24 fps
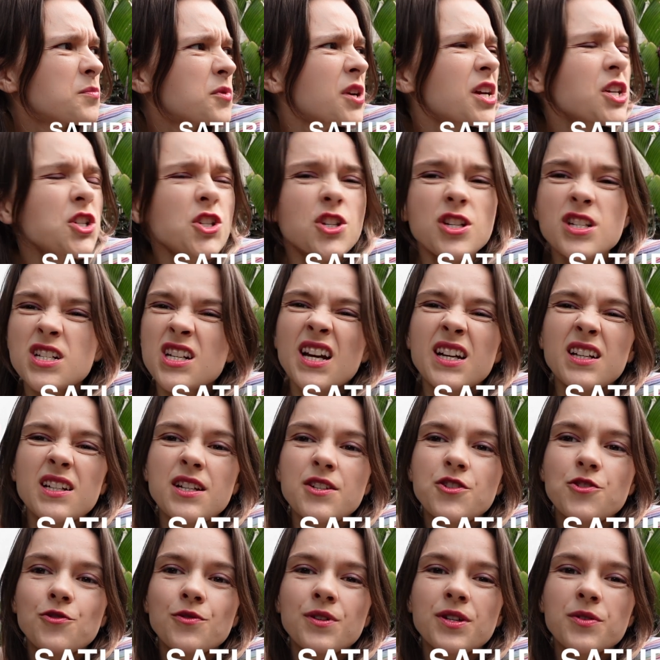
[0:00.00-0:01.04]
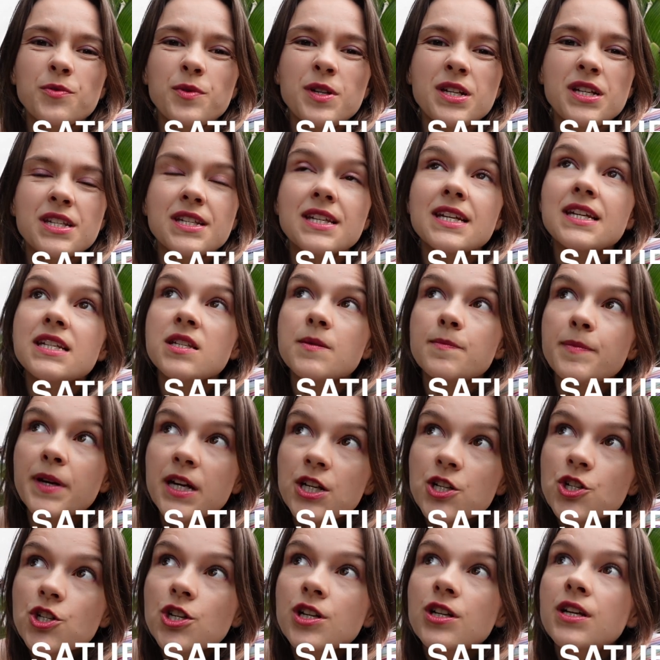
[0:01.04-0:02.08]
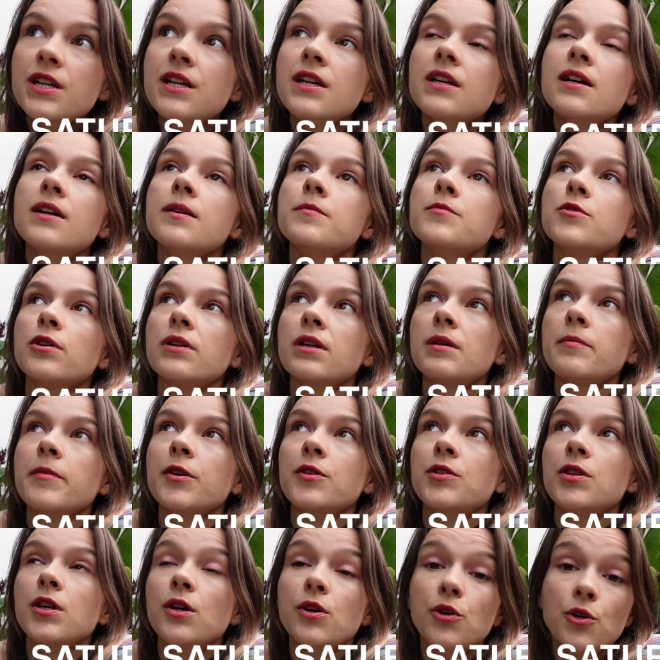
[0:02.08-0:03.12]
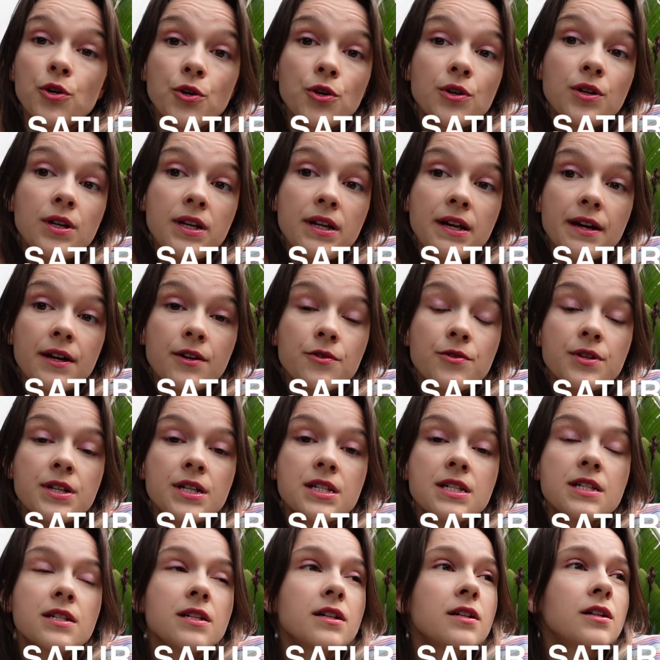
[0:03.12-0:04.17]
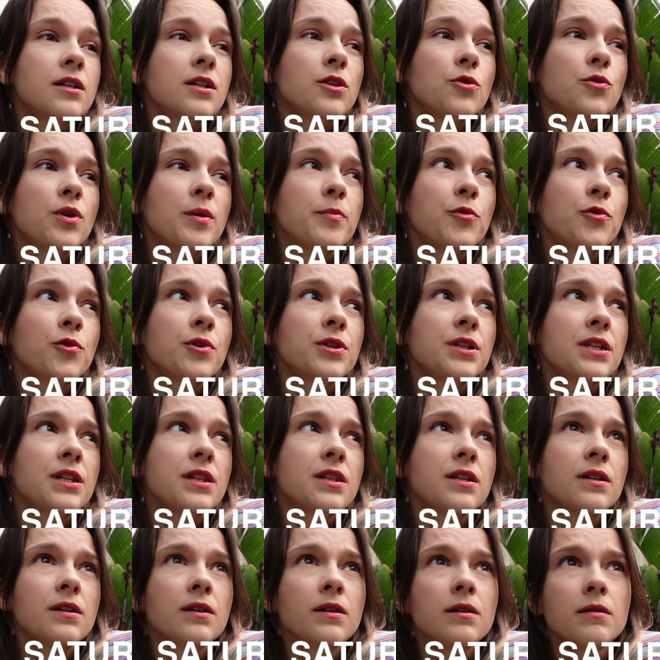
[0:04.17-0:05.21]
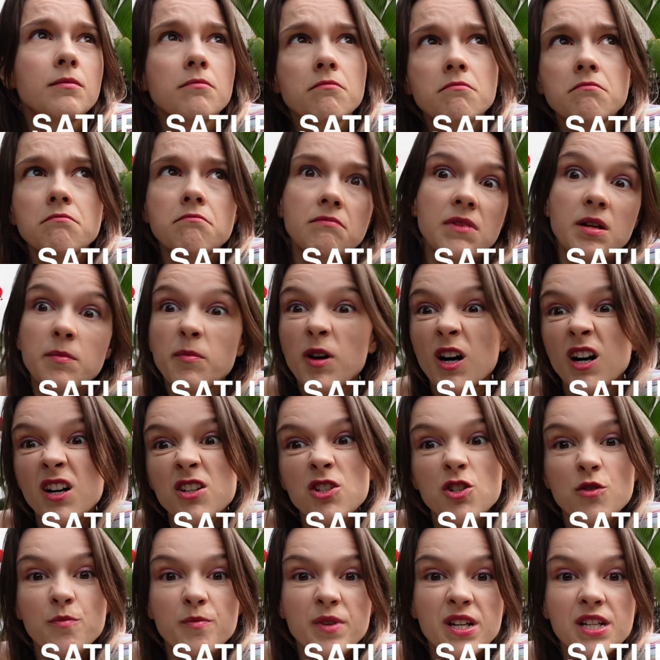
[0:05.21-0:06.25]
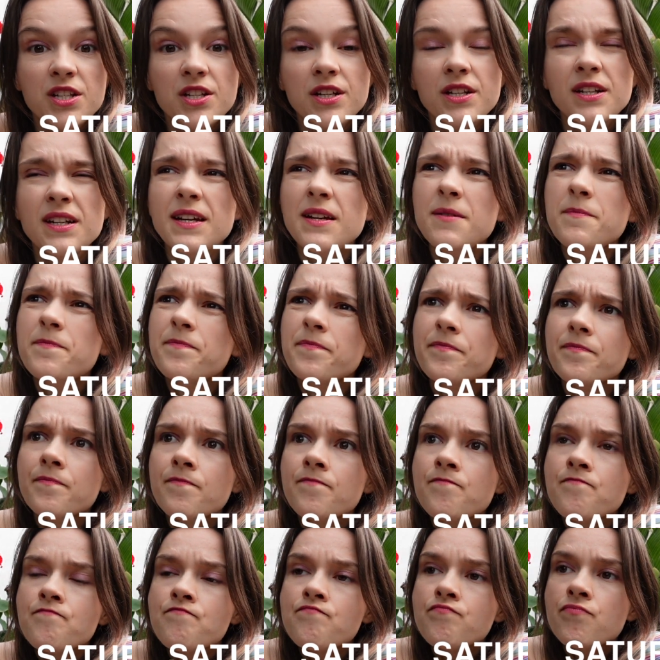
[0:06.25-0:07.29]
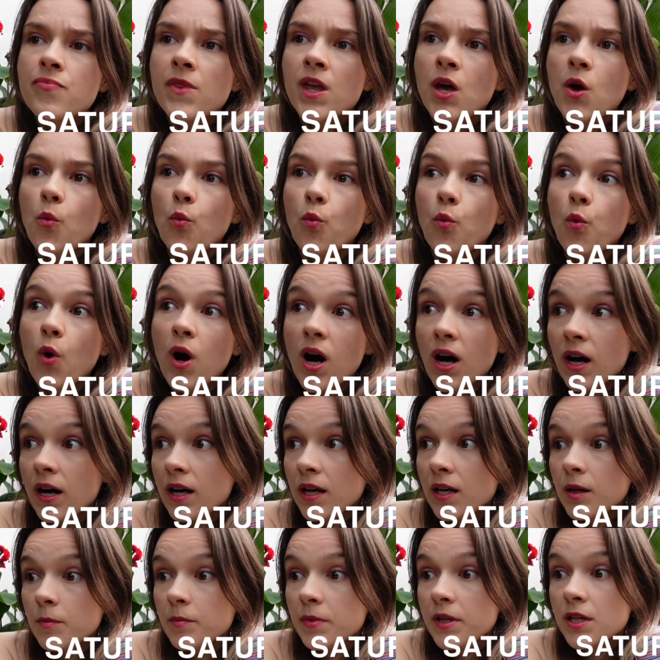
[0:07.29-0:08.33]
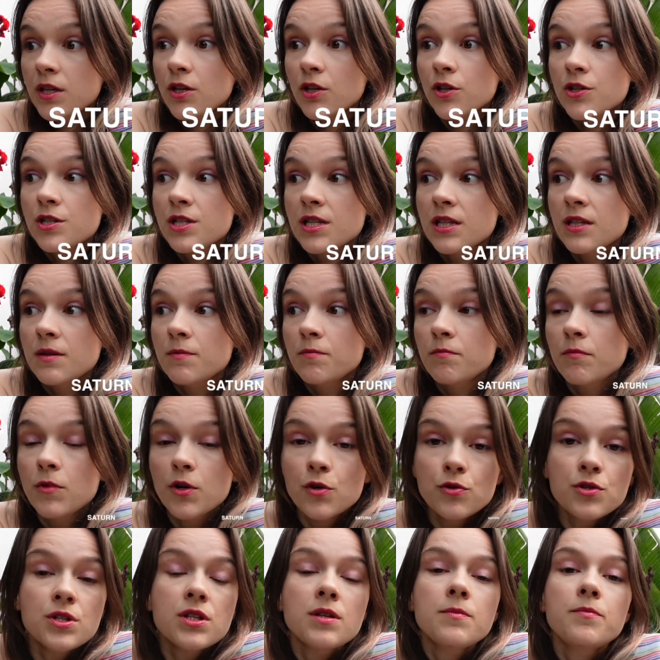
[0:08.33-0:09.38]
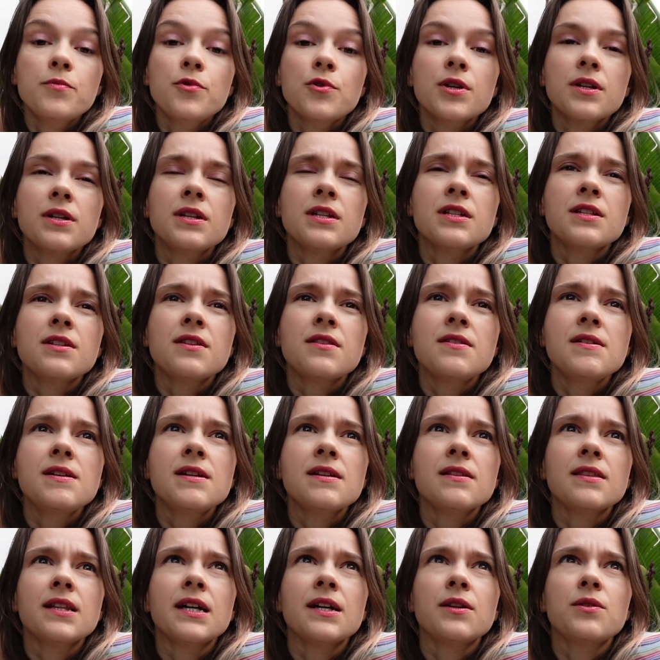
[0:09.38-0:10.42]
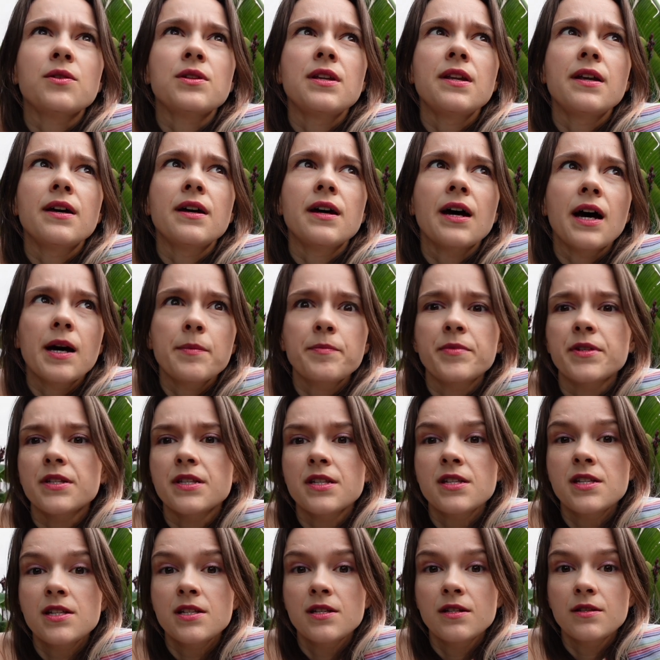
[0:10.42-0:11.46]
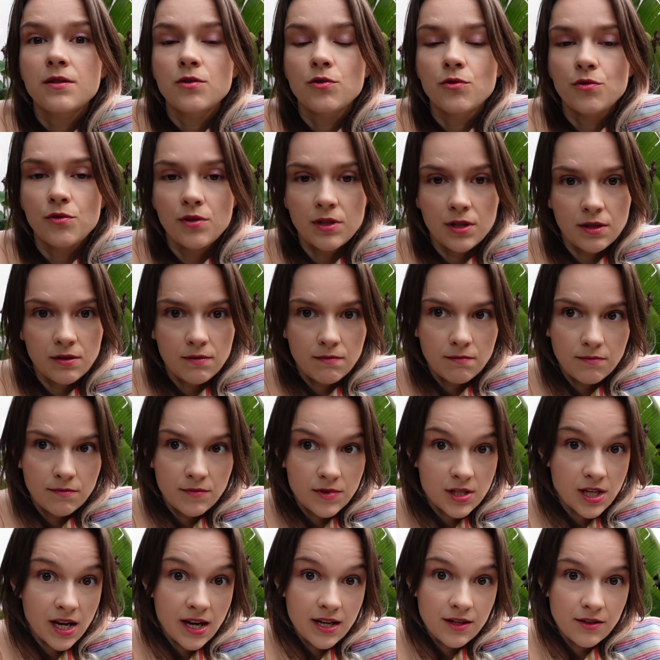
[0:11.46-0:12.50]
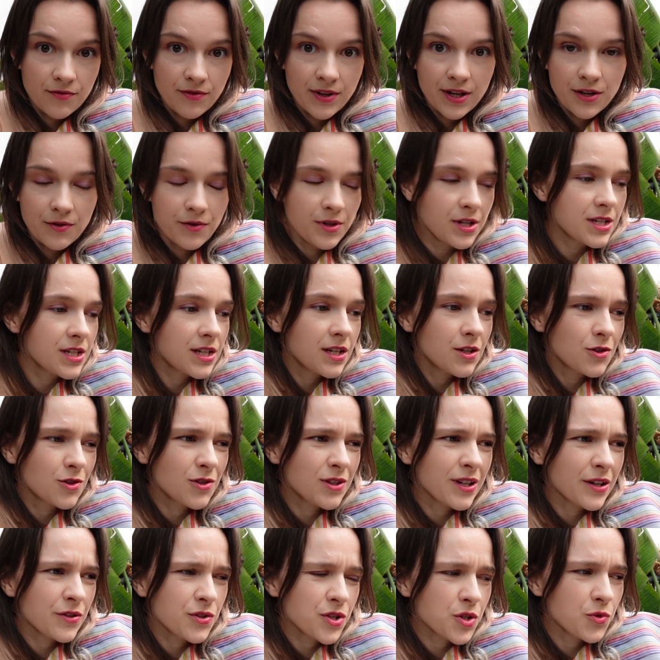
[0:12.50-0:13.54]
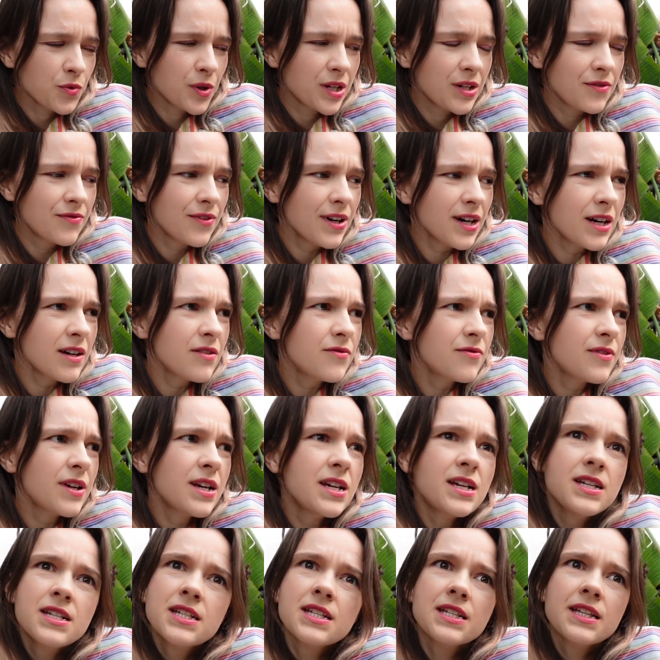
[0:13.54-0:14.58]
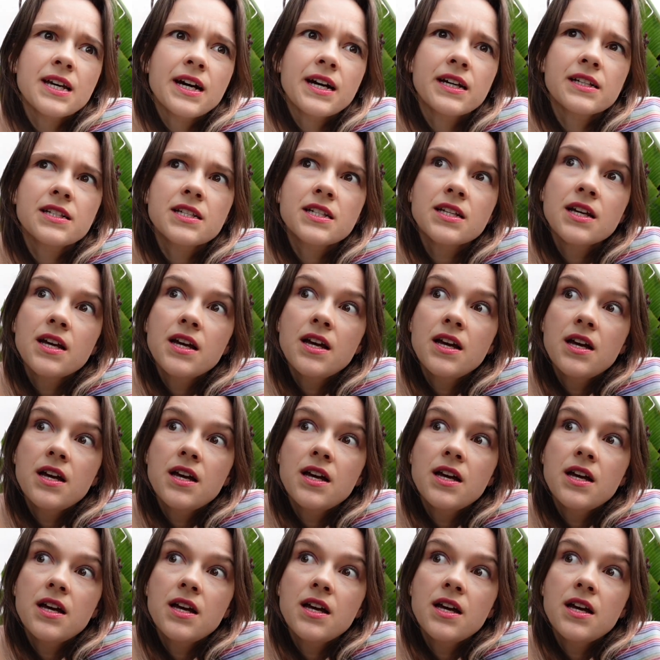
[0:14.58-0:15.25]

pressure is likely to increase, especially I'm talking about the early Aries who are born in March, basically. Why? Because the most important thing that happens to the sign of Aries in 2025 is that